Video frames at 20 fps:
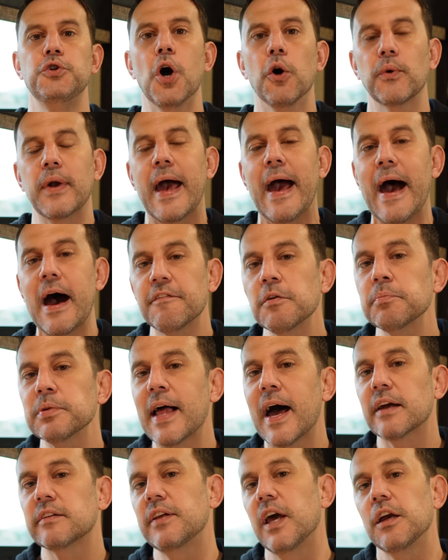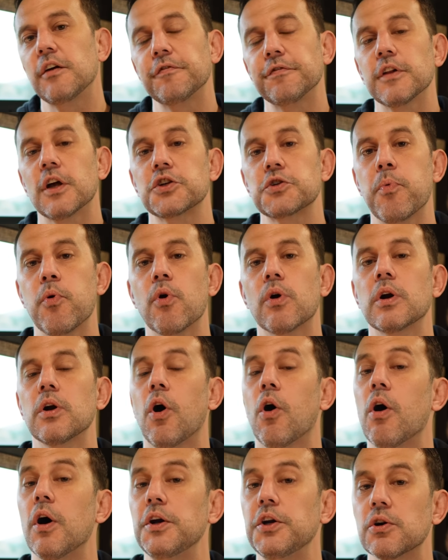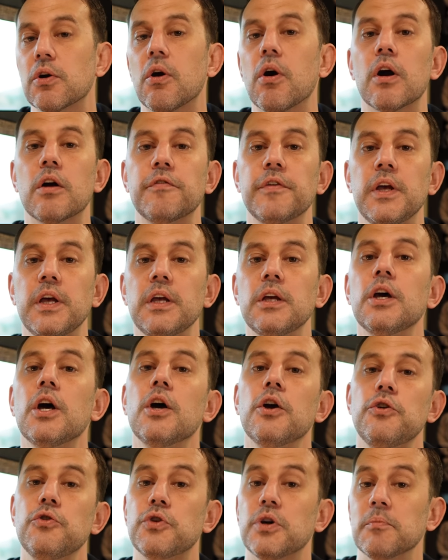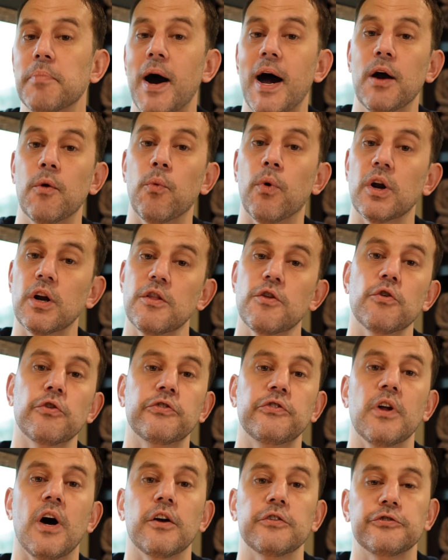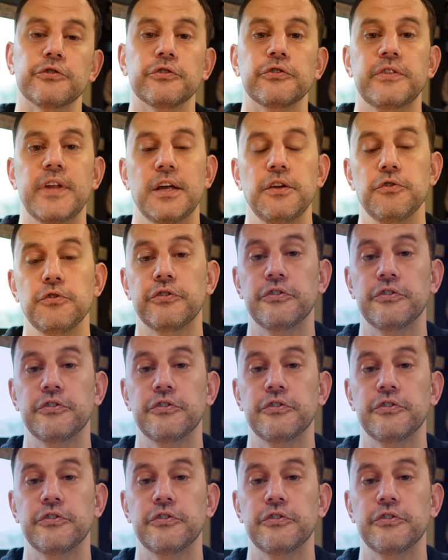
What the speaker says: don't have a black tank flush port on your RV, you can buy one of those nozzles that you